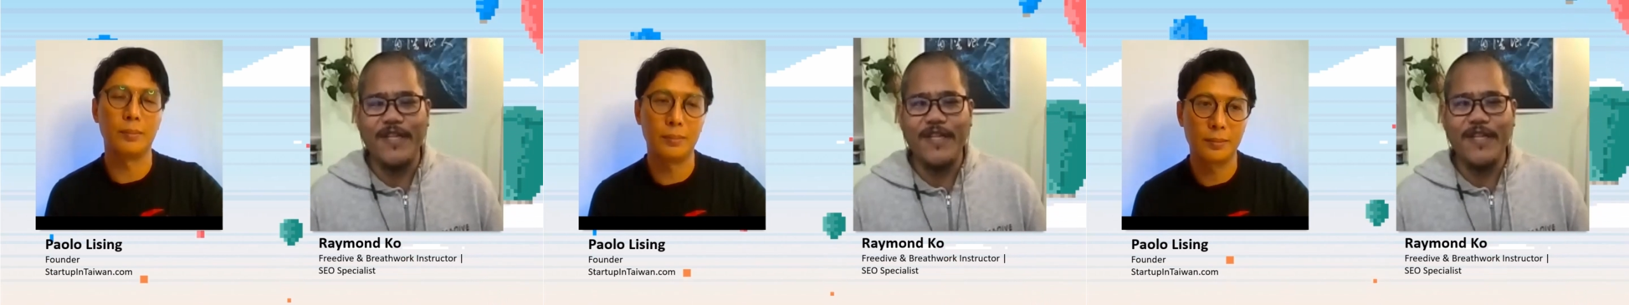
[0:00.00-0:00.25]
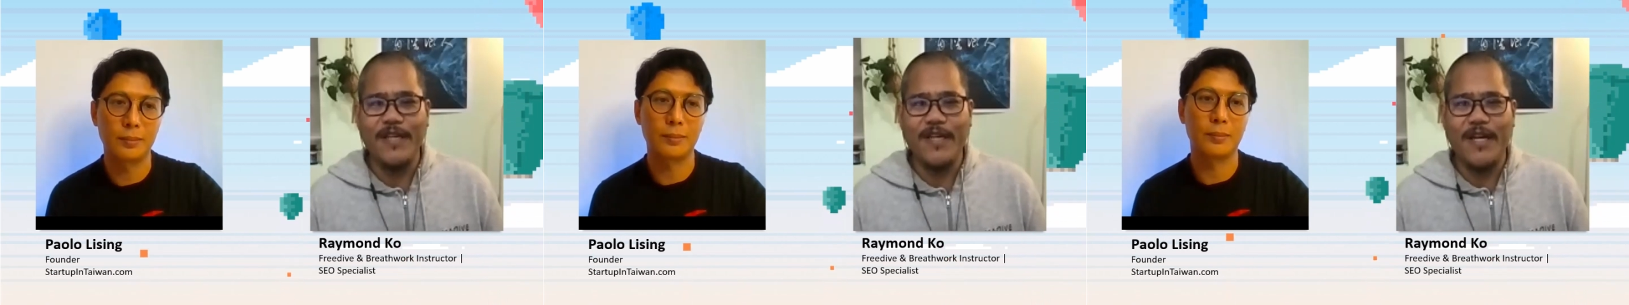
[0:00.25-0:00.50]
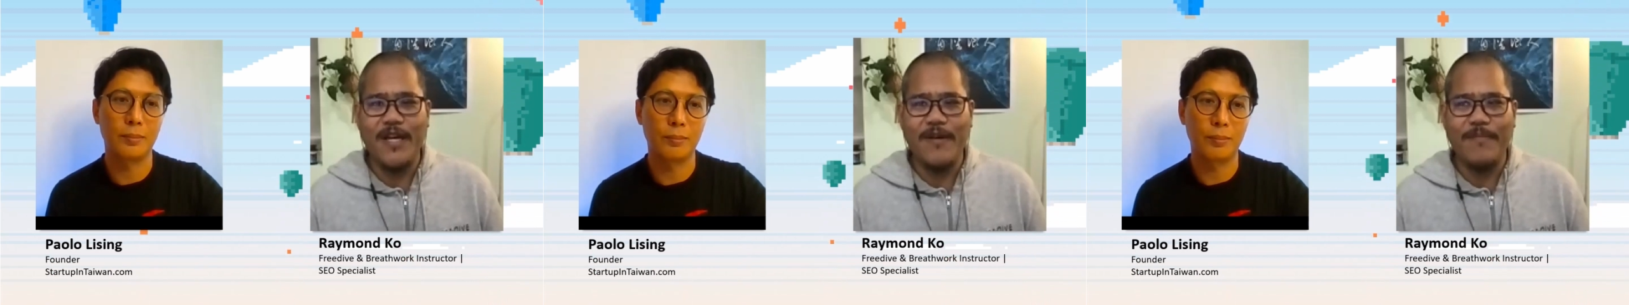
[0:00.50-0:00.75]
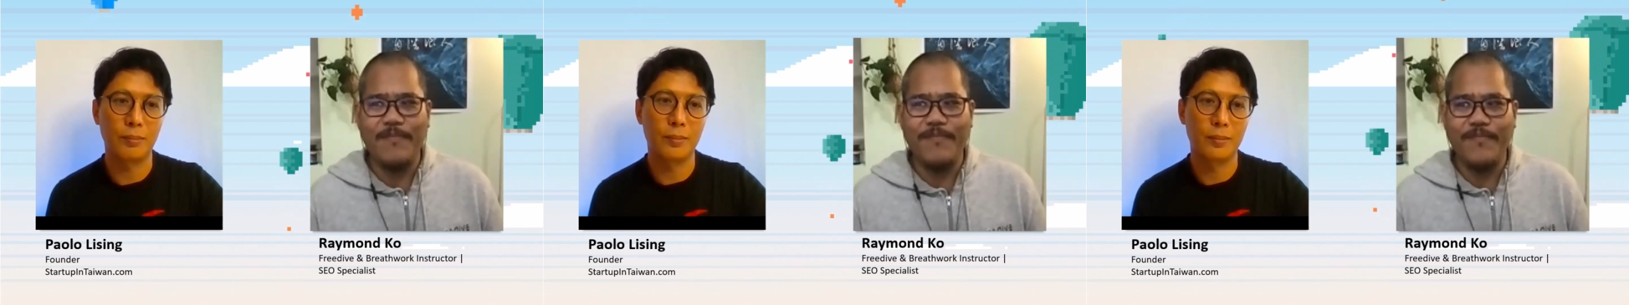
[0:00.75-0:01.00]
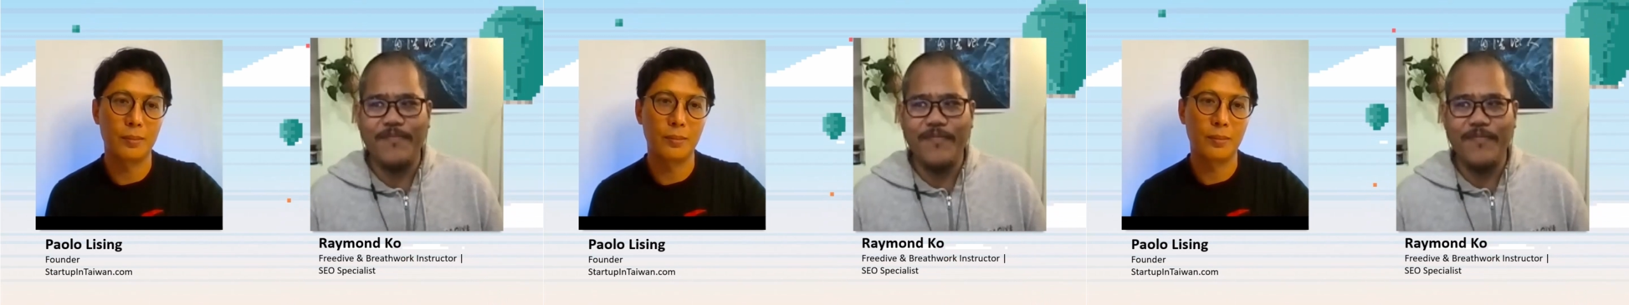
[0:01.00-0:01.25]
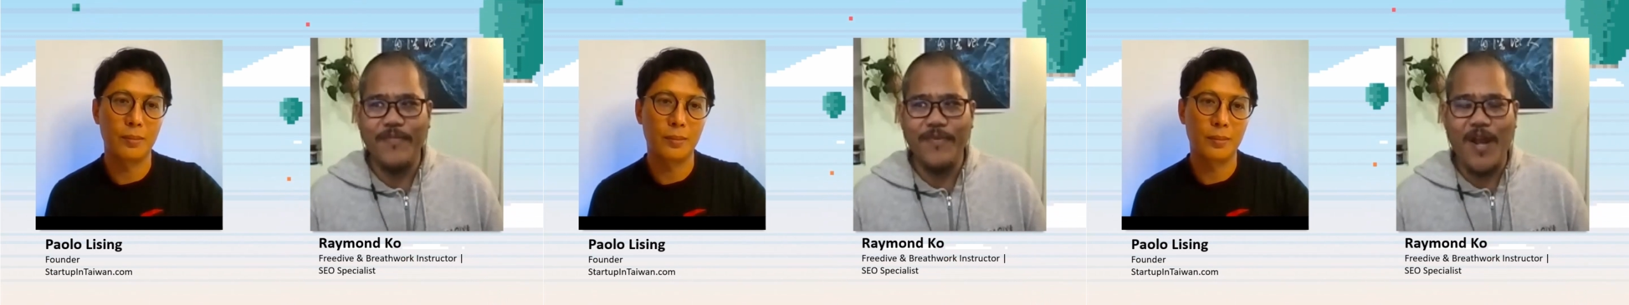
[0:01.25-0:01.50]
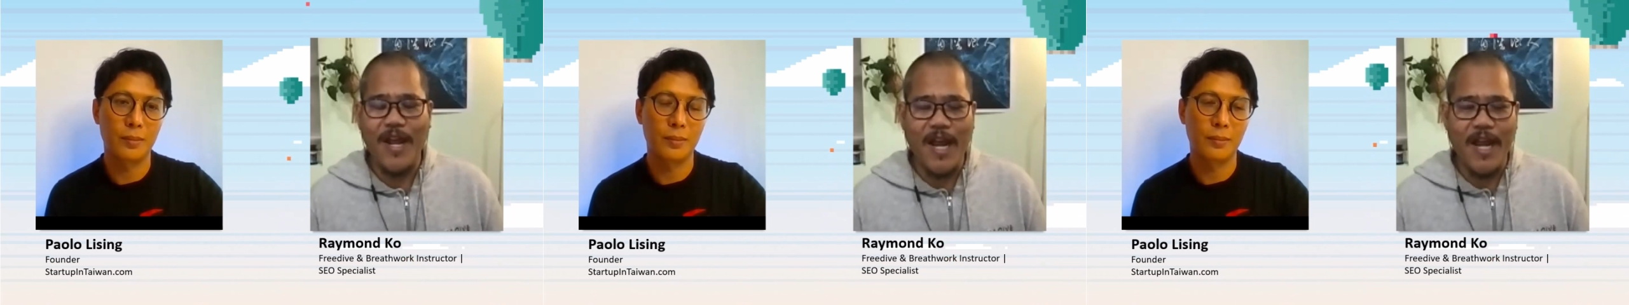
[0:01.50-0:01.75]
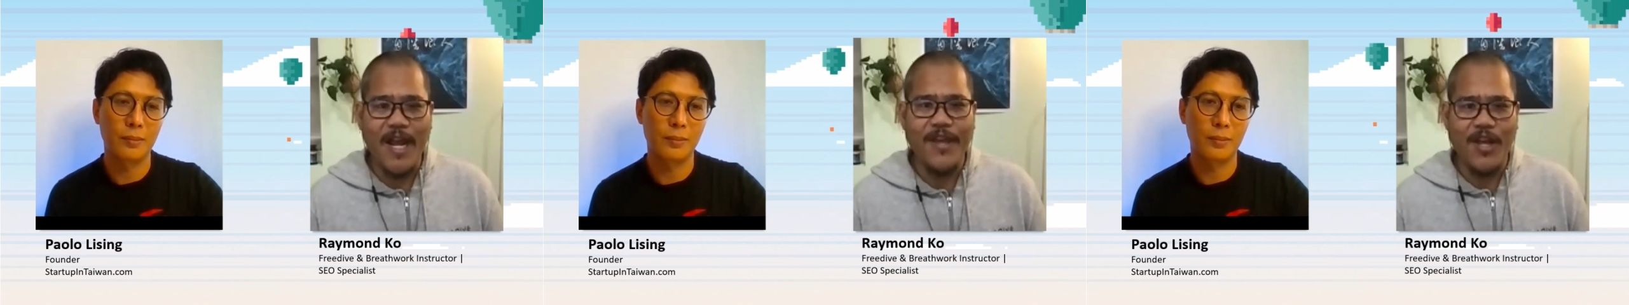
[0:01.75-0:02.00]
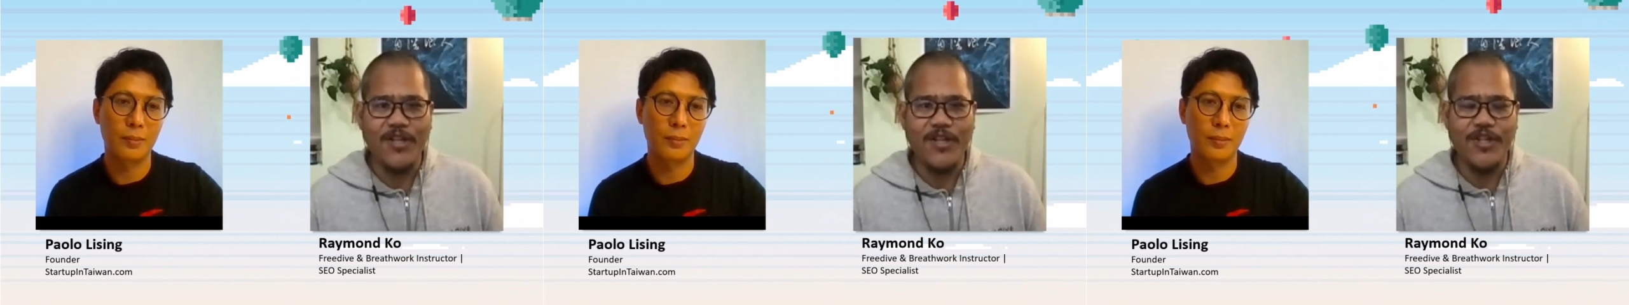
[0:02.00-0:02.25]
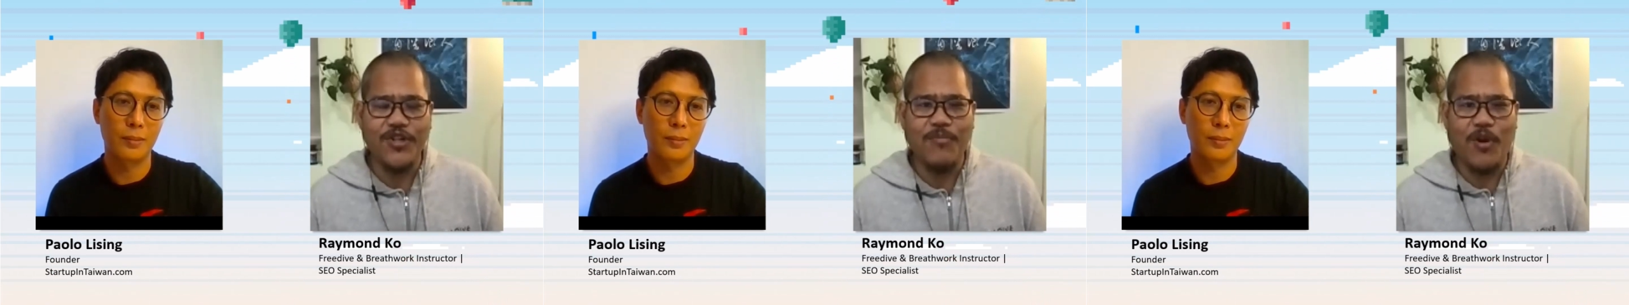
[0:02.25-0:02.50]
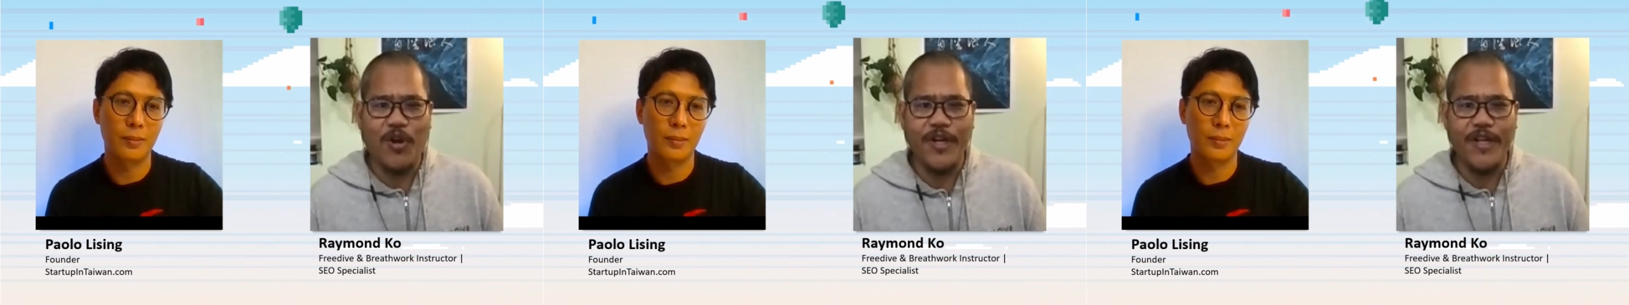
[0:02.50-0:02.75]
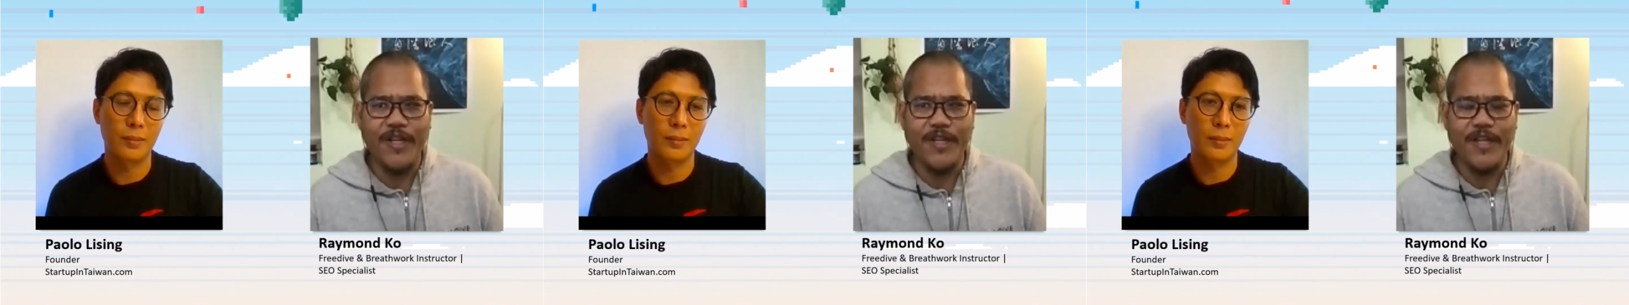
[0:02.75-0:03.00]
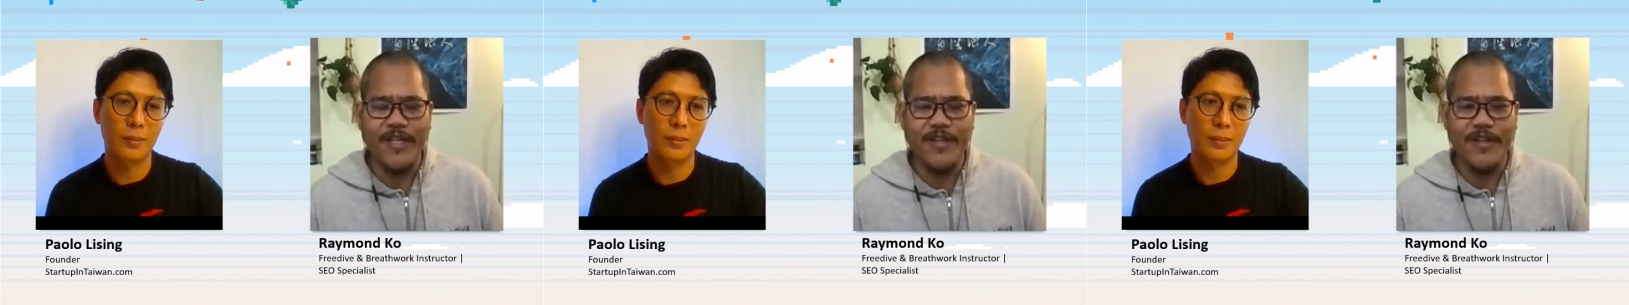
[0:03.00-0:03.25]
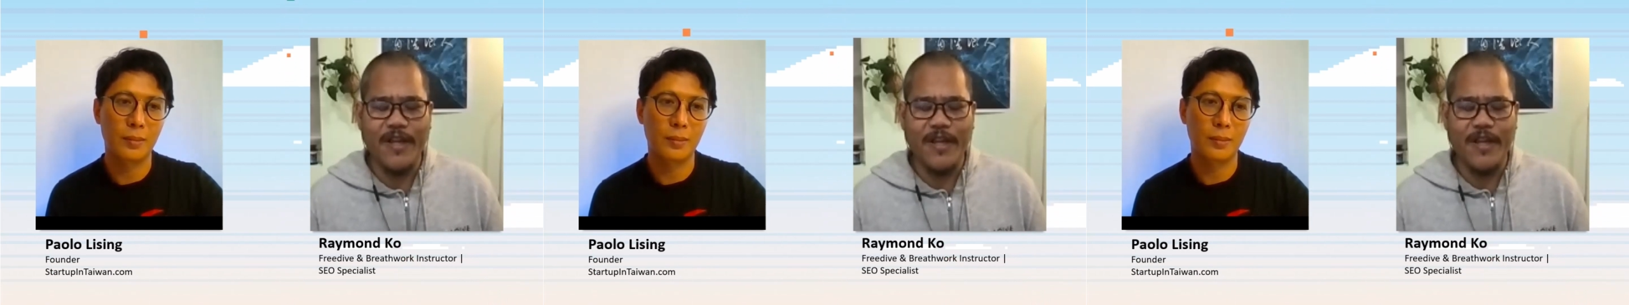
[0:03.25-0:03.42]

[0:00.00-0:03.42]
Speaker 1: um, you know I, I thought digital marketing is, is a,